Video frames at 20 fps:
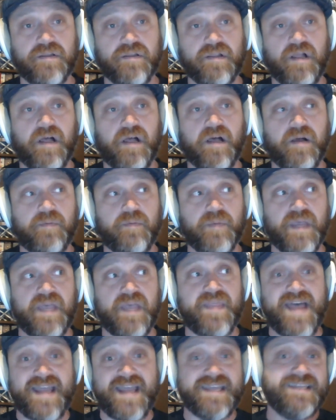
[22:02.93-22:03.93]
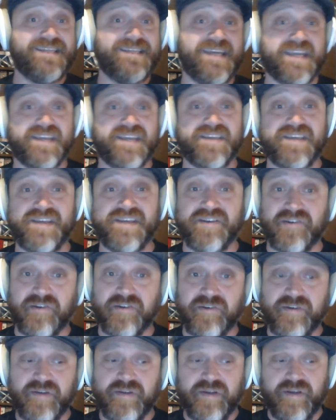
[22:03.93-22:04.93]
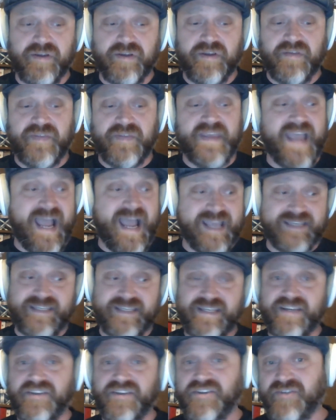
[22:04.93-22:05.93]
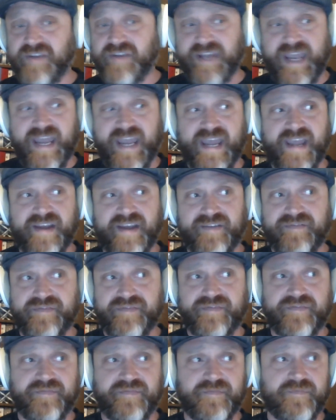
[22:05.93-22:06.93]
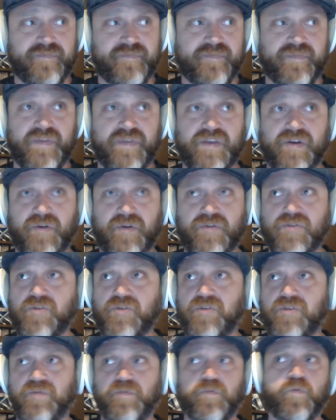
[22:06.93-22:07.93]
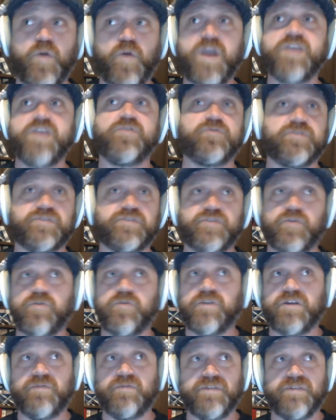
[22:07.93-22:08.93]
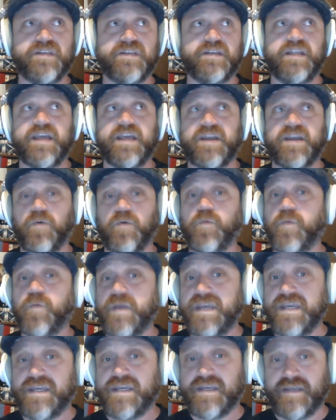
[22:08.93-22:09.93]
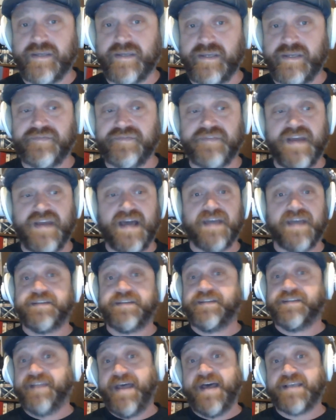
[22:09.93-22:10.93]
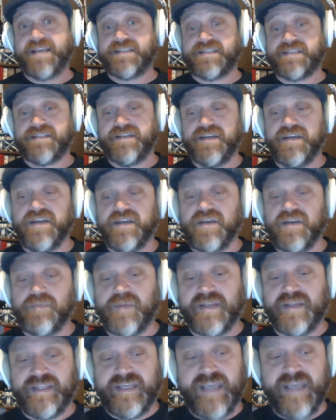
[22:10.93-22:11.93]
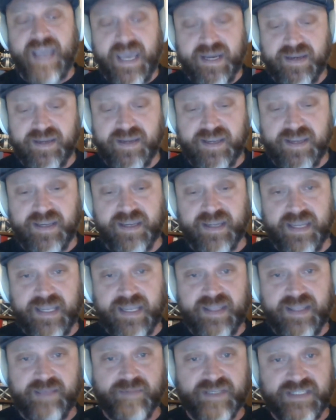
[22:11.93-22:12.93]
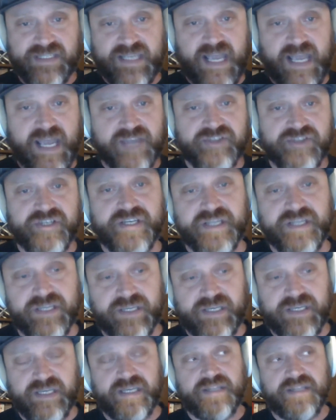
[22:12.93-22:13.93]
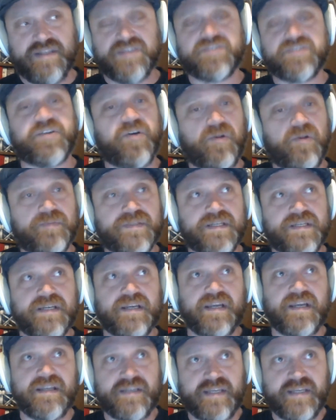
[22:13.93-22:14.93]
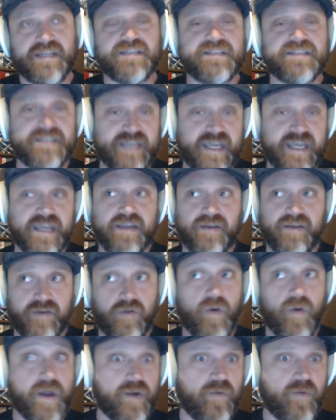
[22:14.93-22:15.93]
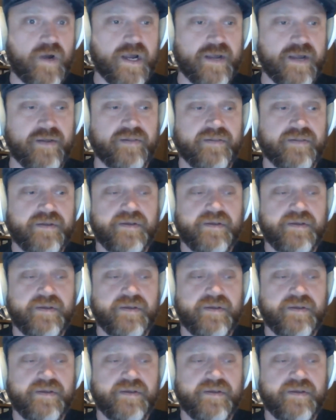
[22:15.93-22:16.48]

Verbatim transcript: Um, and that can take a year. The idea you can have, you know, you can write your story within like a week, if not less. But the editing and the massaging and the sculpting can take quite a while,